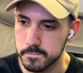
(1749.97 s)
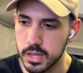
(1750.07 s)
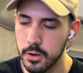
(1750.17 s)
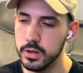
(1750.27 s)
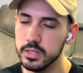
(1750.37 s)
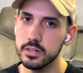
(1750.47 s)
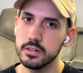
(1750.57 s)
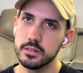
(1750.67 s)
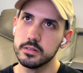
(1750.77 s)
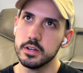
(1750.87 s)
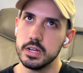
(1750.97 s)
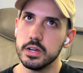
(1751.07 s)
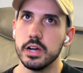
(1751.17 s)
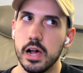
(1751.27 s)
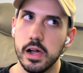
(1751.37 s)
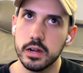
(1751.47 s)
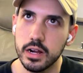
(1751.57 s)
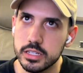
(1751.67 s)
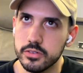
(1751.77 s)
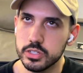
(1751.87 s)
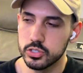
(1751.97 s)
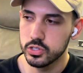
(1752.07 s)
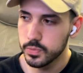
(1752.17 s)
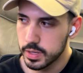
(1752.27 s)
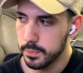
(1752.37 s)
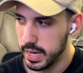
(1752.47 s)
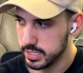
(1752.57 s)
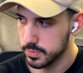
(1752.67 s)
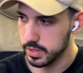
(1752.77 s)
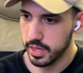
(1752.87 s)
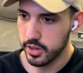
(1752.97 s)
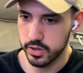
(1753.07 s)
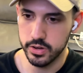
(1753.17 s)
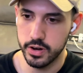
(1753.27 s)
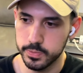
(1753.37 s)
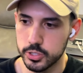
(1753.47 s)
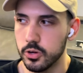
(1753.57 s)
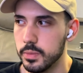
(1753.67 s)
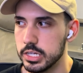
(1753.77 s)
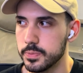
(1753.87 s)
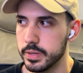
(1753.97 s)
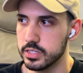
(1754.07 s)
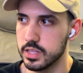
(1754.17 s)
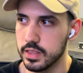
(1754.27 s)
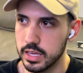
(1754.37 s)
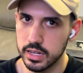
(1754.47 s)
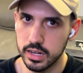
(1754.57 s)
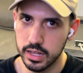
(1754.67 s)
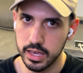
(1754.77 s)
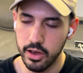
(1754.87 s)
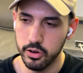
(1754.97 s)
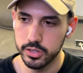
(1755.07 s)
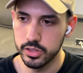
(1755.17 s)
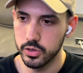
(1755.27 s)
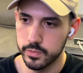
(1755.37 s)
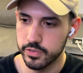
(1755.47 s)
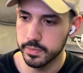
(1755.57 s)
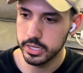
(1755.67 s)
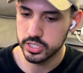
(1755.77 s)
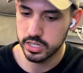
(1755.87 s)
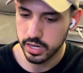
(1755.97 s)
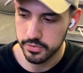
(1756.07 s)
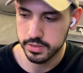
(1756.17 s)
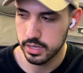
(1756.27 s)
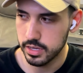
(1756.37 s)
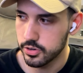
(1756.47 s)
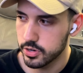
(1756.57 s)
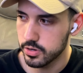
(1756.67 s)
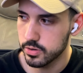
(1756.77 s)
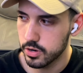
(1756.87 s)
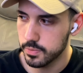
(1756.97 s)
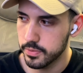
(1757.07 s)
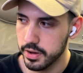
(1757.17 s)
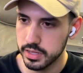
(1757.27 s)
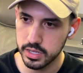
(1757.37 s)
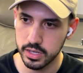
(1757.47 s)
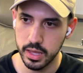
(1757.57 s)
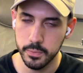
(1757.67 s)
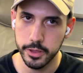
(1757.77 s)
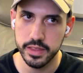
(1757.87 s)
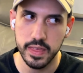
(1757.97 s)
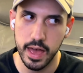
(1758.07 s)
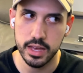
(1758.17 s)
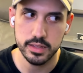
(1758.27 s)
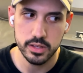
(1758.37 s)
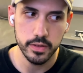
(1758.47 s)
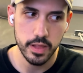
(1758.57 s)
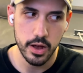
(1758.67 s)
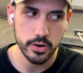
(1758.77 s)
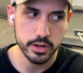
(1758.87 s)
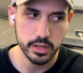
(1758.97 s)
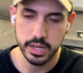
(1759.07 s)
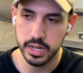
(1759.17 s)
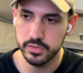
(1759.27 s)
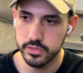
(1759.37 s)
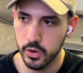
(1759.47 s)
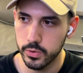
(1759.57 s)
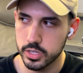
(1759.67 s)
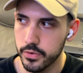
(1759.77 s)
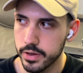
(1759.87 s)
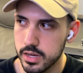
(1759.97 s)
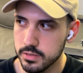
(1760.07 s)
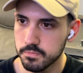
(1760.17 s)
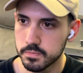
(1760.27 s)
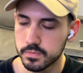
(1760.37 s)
I wonder, because I was assuming possibly they hook her up so much because then they can get all the new information and everything in her brain to implant that, to allow her to like kind of know what's going on.